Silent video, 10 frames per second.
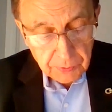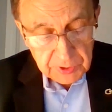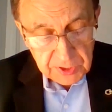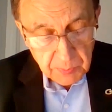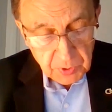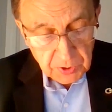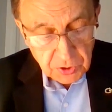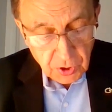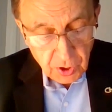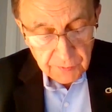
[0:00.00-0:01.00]

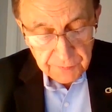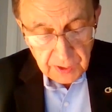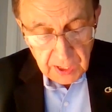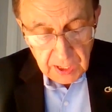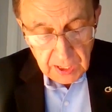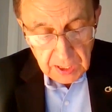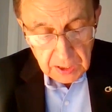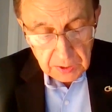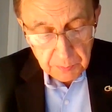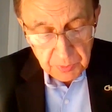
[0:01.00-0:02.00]
recipient of a
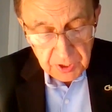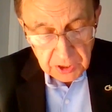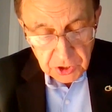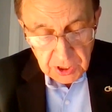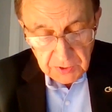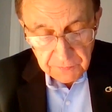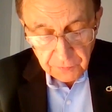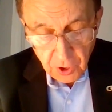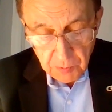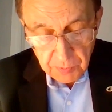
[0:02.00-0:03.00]

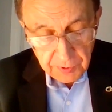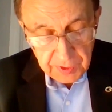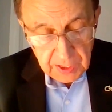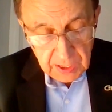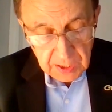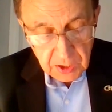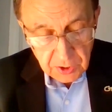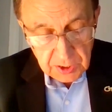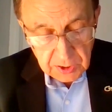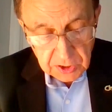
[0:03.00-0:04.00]
PhD from the
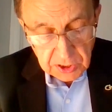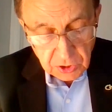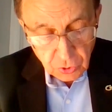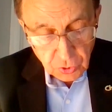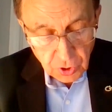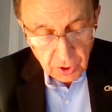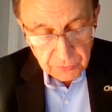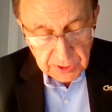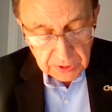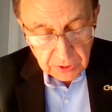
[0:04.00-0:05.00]
Indian Institute
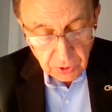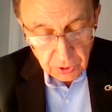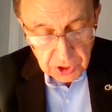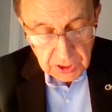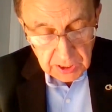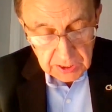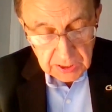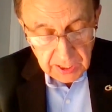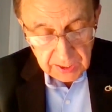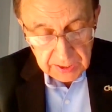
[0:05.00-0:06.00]
of Technology
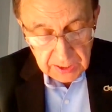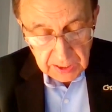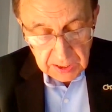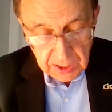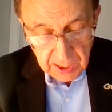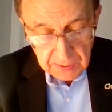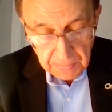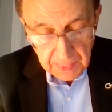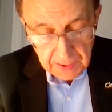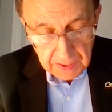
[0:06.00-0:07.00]
in Delhi,
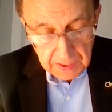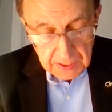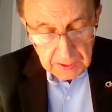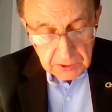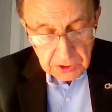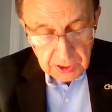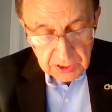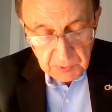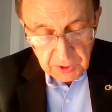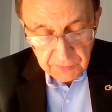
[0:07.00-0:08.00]
India. She
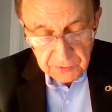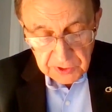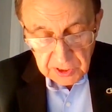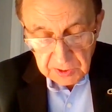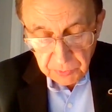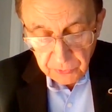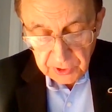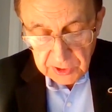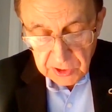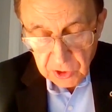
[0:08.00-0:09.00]
has been a visiting
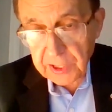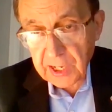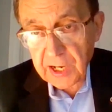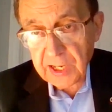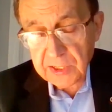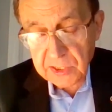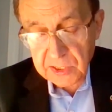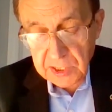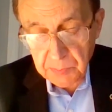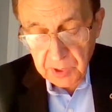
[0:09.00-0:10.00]
professor at
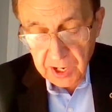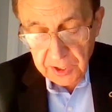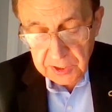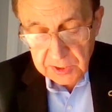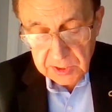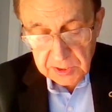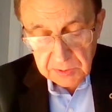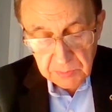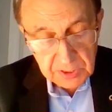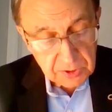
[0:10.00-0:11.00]
ISC Paris
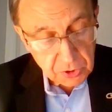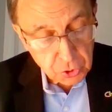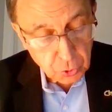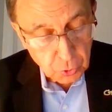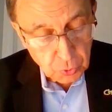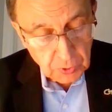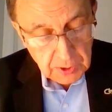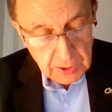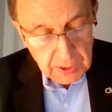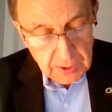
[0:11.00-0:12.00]
Business School,
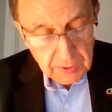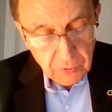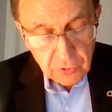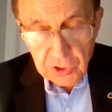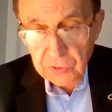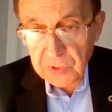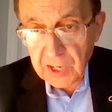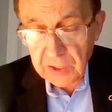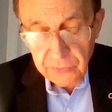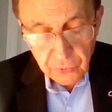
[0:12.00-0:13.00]
the University
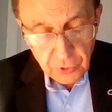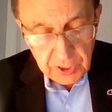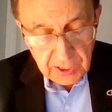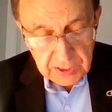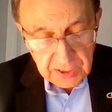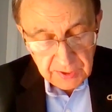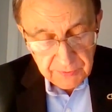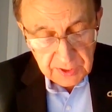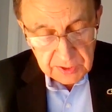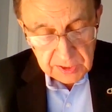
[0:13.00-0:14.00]
of California at
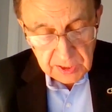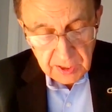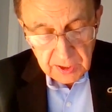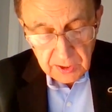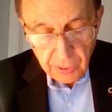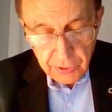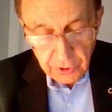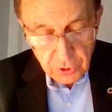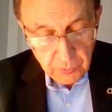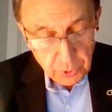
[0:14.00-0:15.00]
Davis,
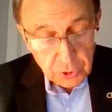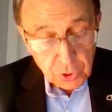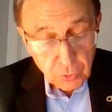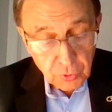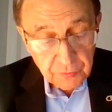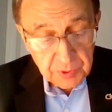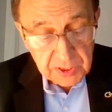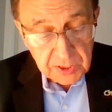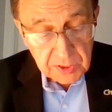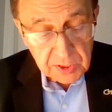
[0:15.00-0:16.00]
Thunderbird School of
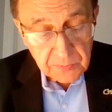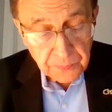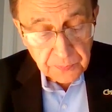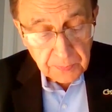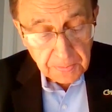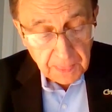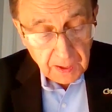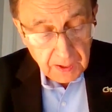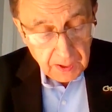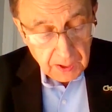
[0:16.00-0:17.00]
Business.
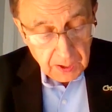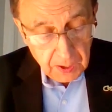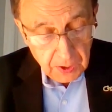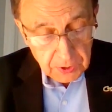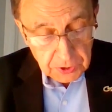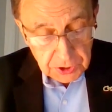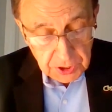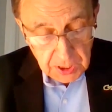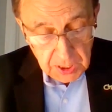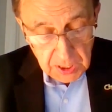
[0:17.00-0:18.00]

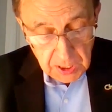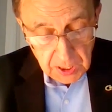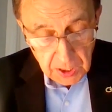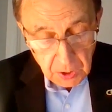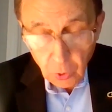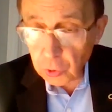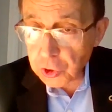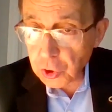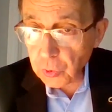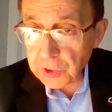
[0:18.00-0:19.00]
She
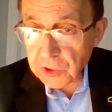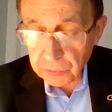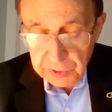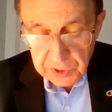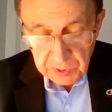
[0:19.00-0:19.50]
also is the